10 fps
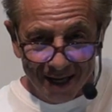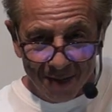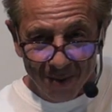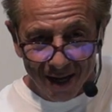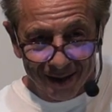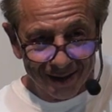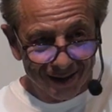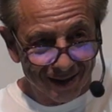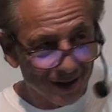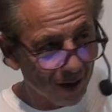Amen.
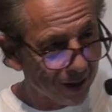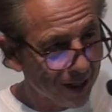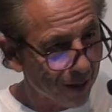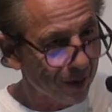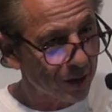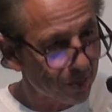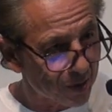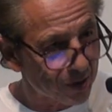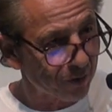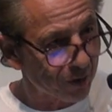They all carried a
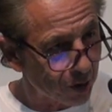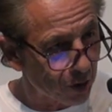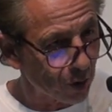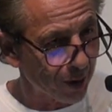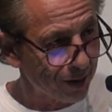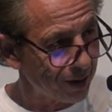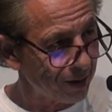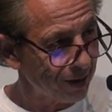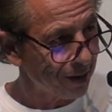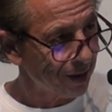specific anointing